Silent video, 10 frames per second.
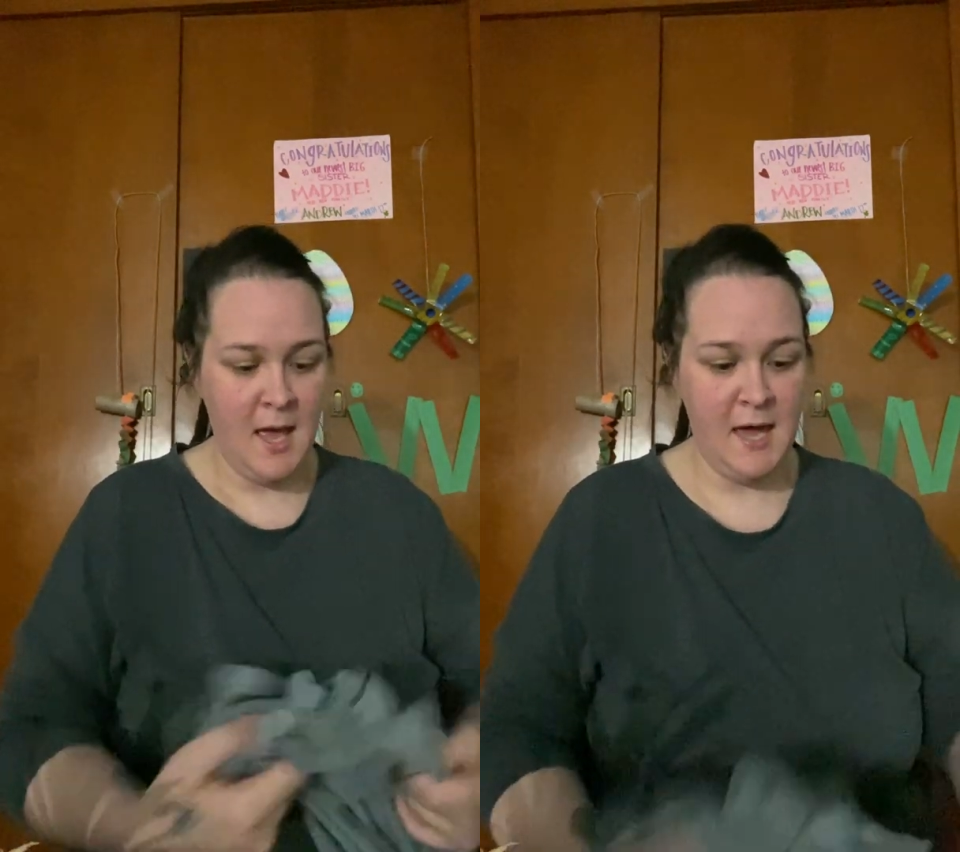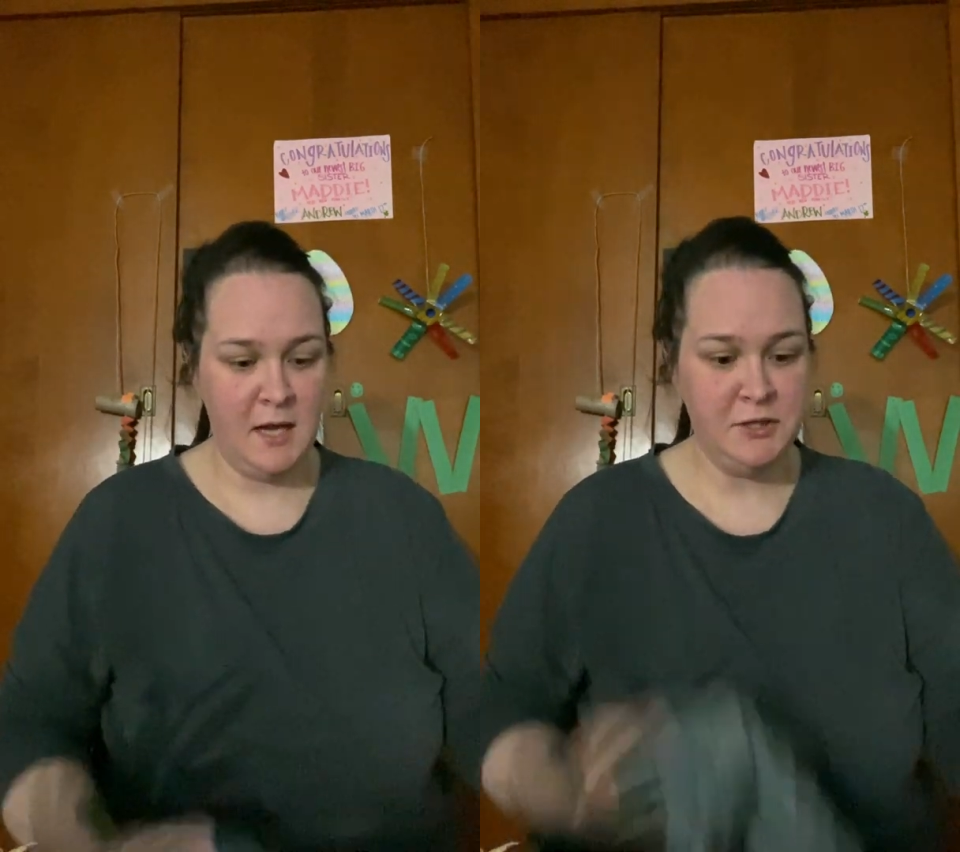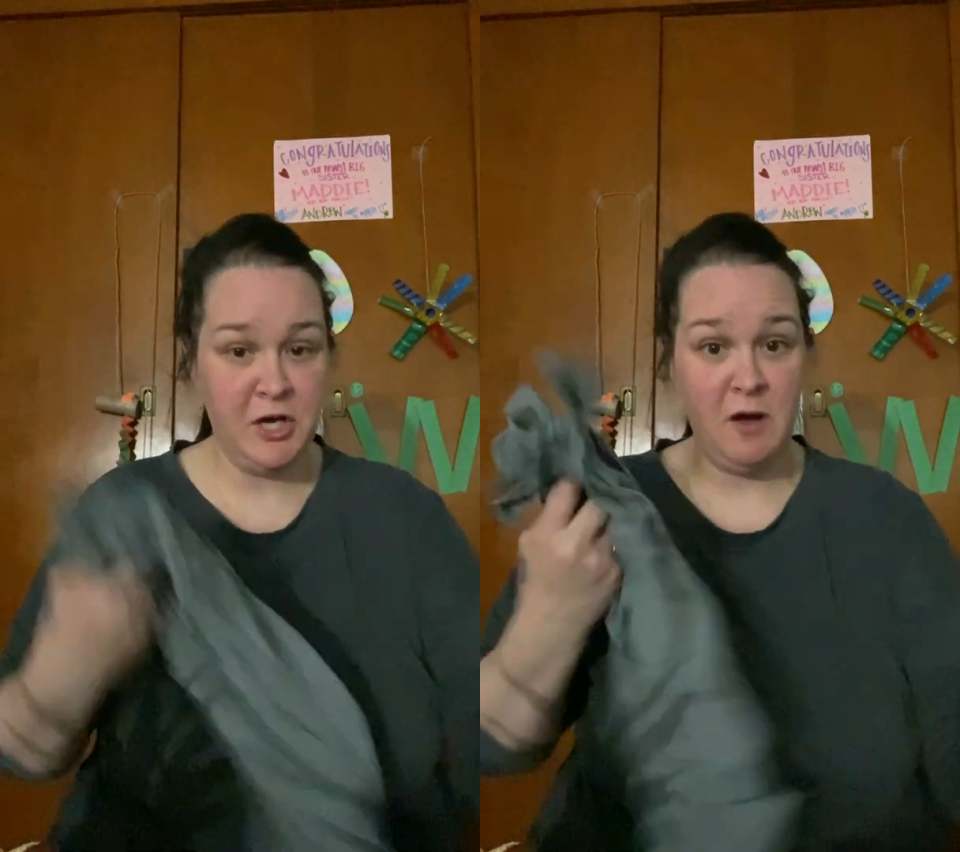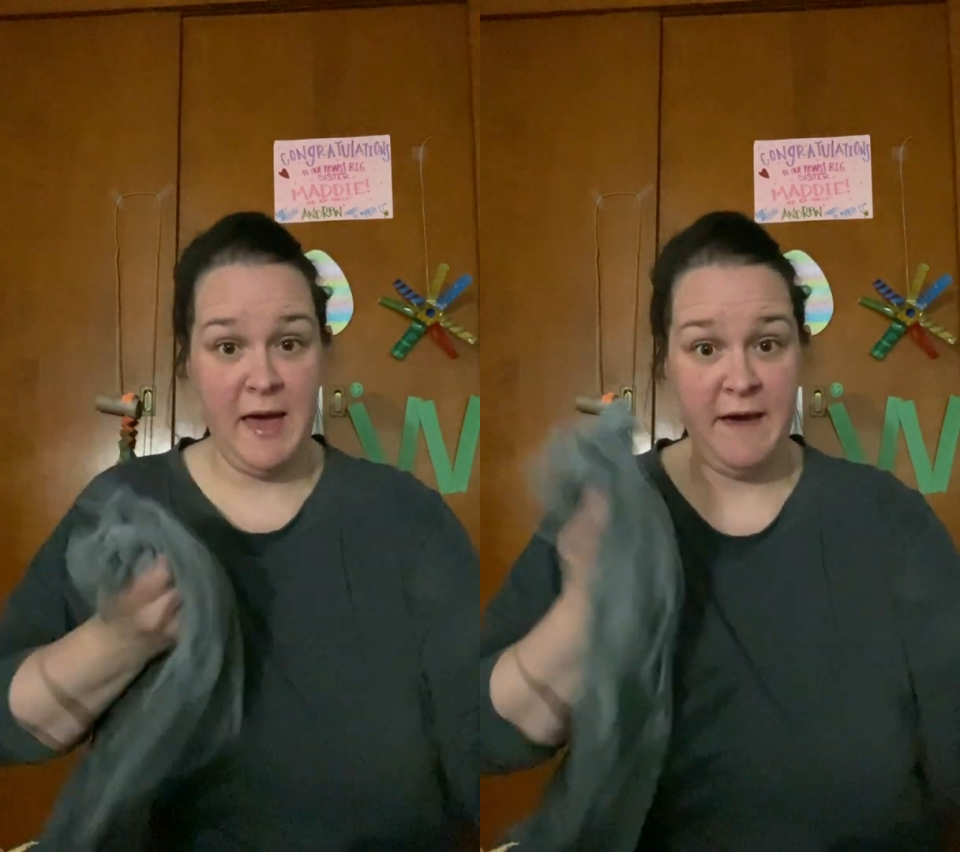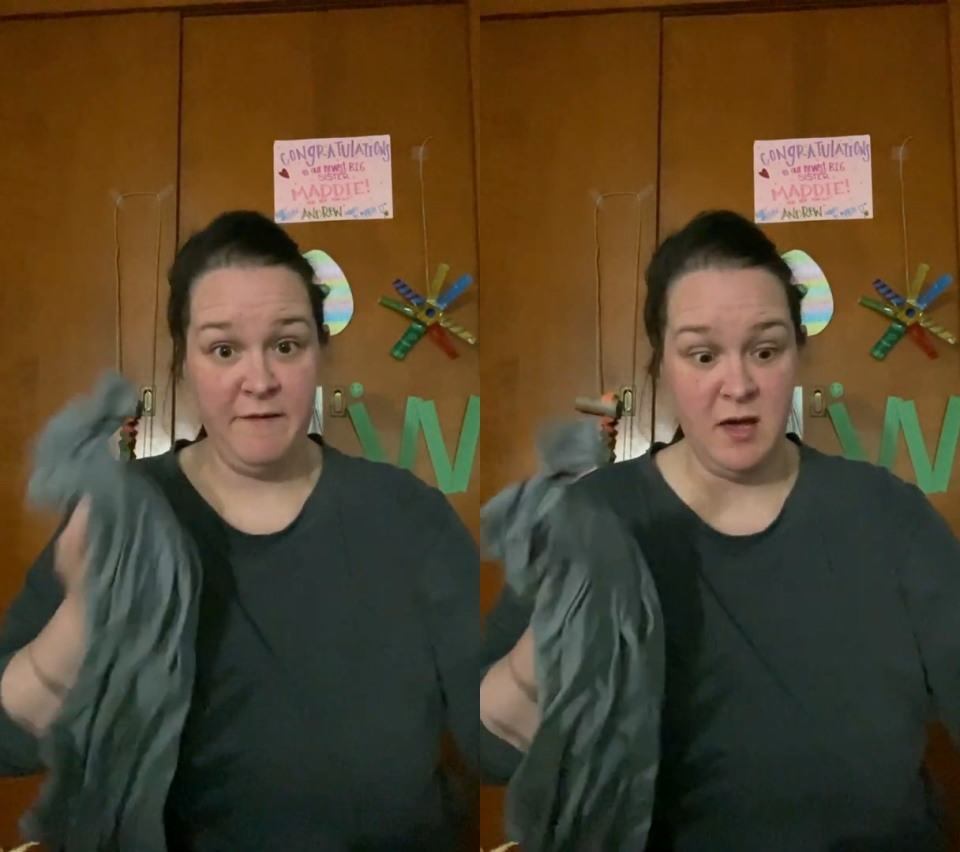And I'll show you, I
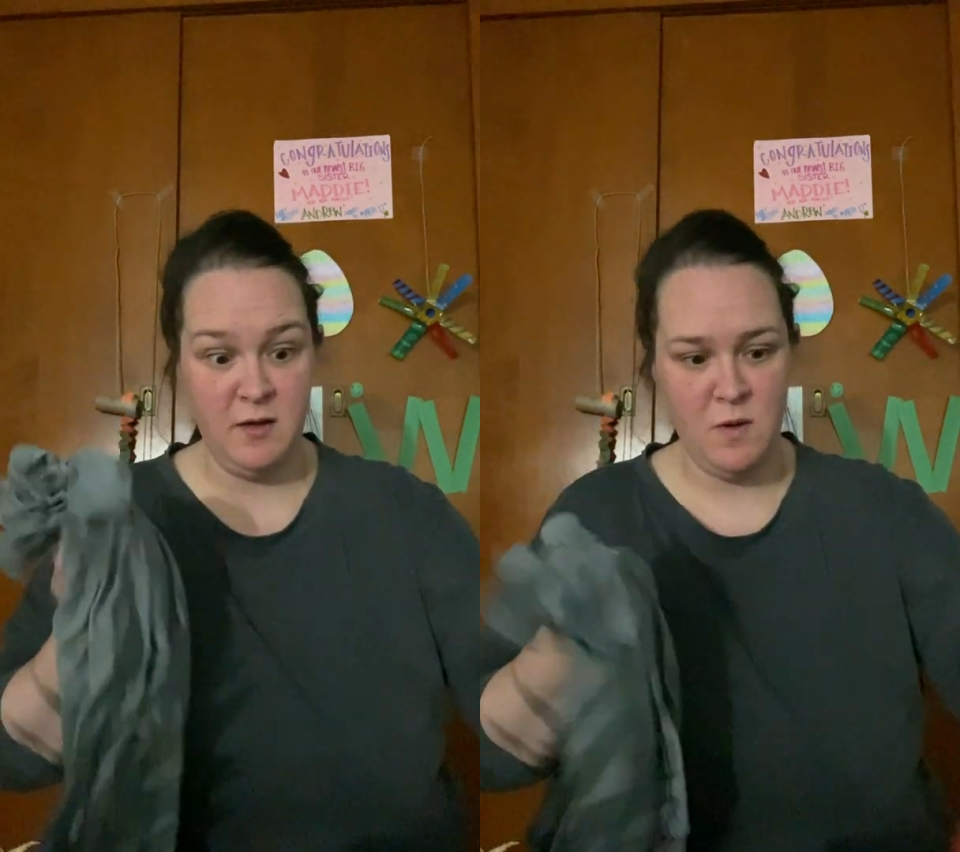have another